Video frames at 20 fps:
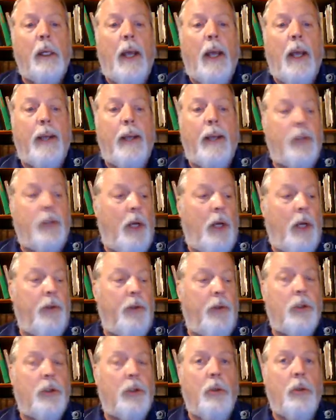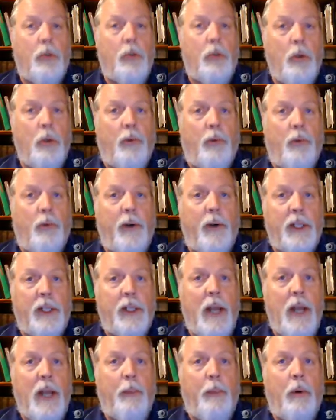as other schools do, for
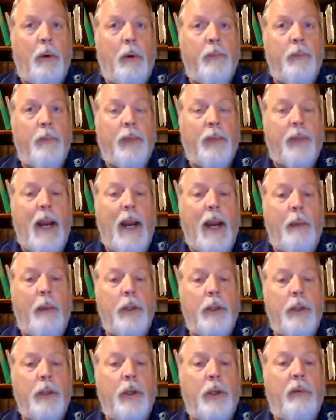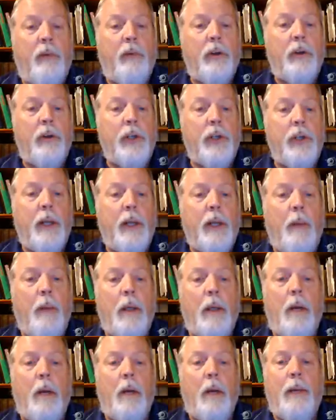example, Amherst University in
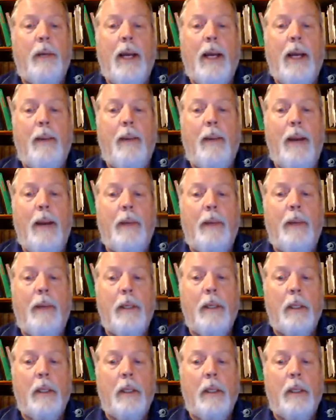Montgomery, Alabama,